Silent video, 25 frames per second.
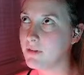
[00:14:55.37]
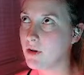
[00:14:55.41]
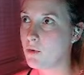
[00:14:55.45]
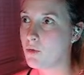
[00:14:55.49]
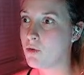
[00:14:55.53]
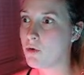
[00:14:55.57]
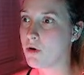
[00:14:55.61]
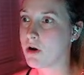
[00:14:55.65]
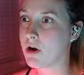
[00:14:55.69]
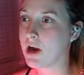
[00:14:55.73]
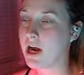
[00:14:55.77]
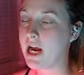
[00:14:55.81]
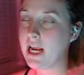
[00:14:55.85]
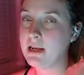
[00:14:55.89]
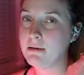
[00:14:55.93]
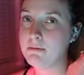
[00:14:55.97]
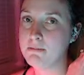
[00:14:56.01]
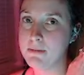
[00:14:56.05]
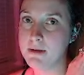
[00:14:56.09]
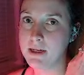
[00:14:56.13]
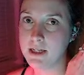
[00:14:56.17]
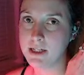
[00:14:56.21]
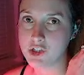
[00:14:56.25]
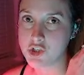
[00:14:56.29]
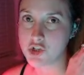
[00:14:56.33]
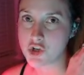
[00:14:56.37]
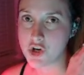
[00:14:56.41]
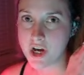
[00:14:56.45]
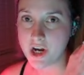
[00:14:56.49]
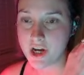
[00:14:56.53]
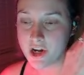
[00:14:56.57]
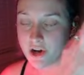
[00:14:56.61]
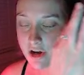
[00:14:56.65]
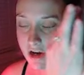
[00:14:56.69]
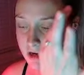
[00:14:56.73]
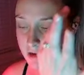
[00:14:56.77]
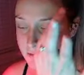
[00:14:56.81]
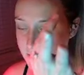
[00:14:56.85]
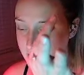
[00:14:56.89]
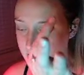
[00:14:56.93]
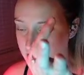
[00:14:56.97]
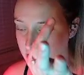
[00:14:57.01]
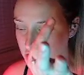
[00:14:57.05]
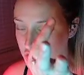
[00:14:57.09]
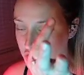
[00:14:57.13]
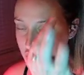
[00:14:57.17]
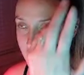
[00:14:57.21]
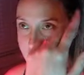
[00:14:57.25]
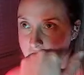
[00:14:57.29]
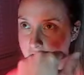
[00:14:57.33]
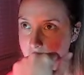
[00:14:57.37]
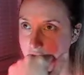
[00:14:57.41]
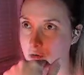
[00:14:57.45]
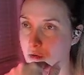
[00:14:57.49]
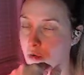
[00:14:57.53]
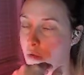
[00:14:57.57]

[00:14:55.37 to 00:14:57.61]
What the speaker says: or administrator,